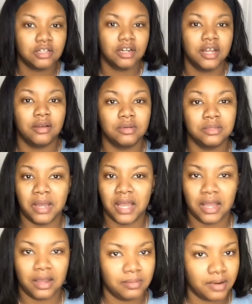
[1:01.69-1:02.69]
out with my
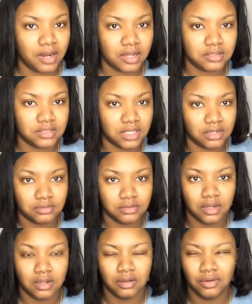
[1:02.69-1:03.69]
eyebrows. I don't
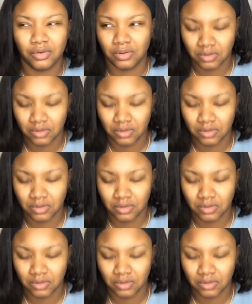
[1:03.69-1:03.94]
know